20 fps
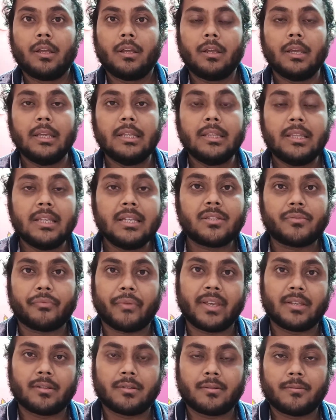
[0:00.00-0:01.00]
In this
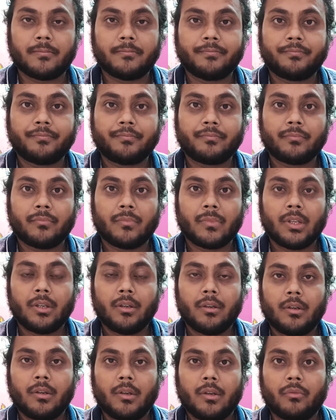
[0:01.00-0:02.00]
phase,
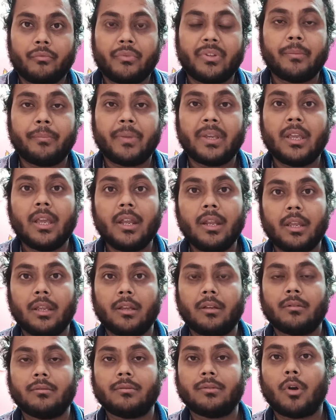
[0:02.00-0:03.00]
with the
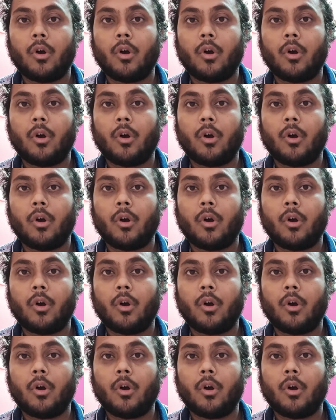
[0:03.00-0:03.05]
beginning